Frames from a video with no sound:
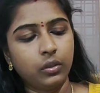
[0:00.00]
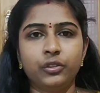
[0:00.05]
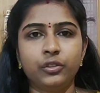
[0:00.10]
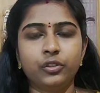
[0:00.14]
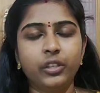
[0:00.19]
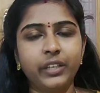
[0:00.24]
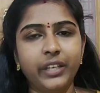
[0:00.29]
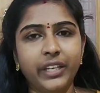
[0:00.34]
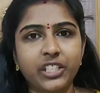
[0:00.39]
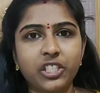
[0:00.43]

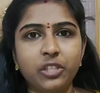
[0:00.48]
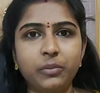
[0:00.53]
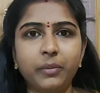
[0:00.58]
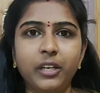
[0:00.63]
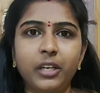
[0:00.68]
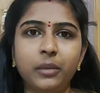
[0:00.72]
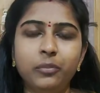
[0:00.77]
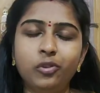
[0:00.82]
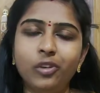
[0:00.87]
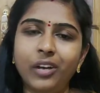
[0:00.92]
So next
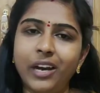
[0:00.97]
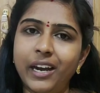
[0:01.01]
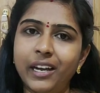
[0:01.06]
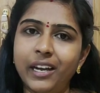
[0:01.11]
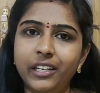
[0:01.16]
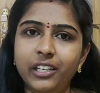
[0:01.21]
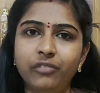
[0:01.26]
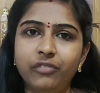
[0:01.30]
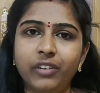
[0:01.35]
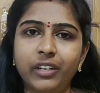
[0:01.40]
manamu
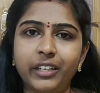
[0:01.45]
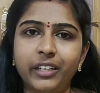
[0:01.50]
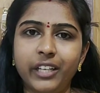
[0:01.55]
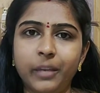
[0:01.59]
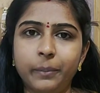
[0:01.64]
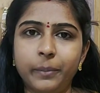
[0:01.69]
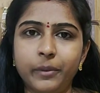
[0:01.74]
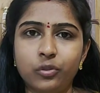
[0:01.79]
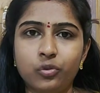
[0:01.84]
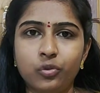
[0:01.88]
all in one
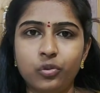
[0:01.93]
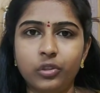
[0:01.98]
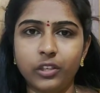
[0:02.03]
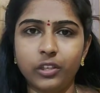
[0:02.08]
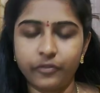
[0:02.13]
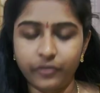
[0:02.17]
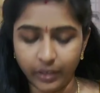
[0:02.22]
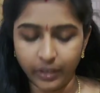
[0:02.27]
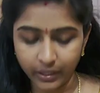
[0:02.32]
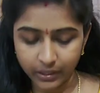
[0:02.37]
diaper
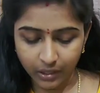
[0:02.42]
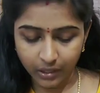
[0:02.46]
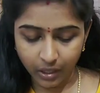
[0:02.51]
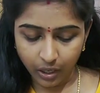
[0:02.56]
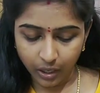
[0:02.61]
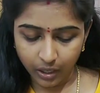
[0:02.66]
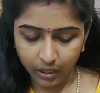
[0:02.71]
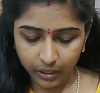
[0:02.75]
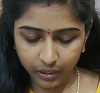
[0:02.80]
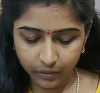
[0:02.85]
chuddam friends.
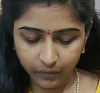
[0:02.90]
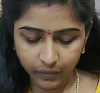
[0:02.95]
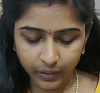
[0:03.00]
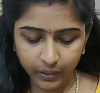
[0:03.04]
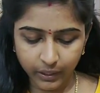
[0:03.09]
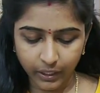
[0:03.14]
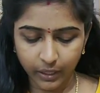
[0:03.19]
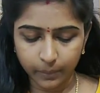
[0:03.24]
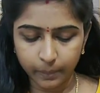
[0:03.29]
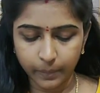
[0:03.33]
All in
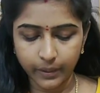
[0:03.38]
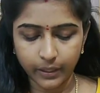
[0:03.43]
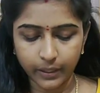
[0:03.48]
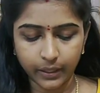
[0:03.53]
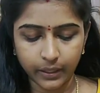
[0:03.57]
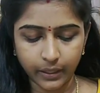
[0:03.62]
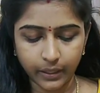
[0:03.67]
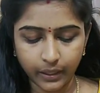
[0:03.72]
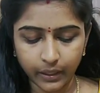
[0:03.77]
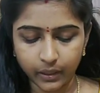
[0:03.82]
one diaper
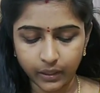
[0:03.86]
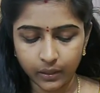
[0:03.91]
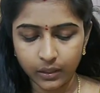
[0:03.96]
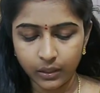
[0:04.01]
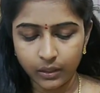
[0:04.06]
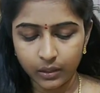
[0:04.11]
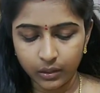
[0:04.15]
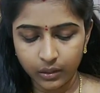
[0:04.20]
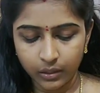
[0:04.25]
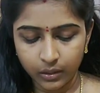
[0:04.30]
ante
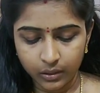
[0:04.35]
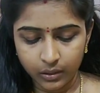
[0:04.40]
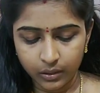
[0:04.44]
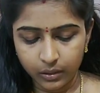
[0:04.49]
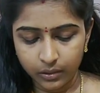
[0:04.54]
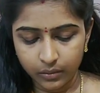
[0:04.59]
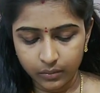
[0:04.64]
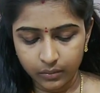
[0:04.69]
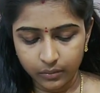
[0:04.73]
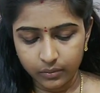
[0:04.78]

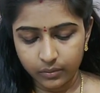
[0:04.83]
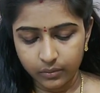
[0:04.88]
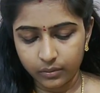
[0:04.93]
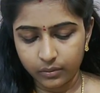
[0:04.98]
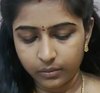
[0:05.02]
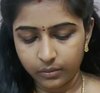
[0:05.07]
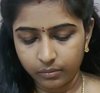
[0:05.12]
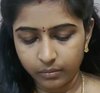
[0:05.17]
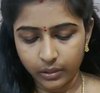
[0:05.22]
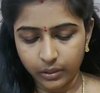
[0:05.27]

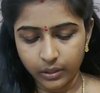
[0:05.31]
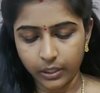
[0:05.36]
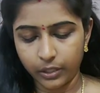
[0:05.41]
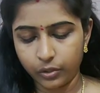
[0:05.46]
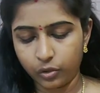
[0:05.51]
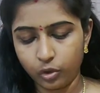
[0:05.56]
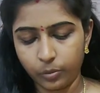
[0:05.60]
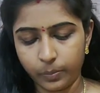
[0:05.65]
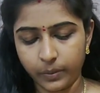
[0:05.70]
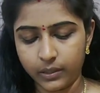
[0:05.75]
meeku
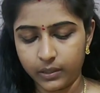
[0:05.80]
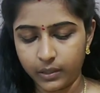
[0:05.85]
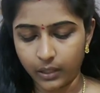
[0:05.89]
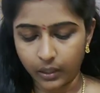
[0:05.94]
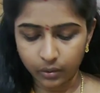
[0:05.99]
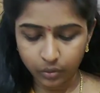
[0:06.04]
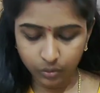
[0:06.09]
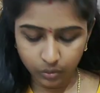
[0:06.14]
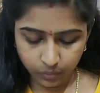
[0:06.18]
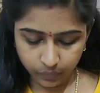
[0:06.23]
nenu
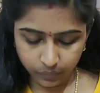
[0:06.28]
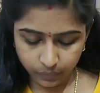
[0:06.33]
chupistanu.